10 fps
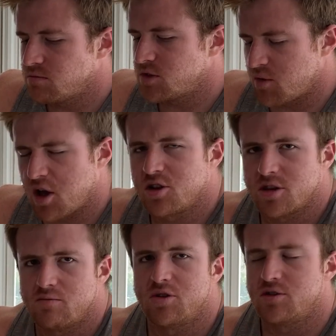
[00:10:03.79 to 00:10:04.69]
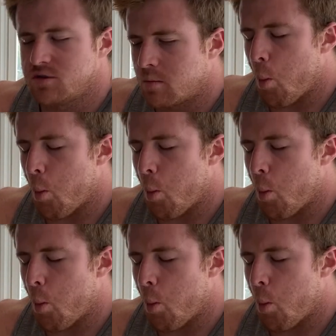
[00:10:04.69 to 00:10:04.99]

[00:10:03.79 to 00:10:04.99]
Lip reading: 7 out of 10 breads.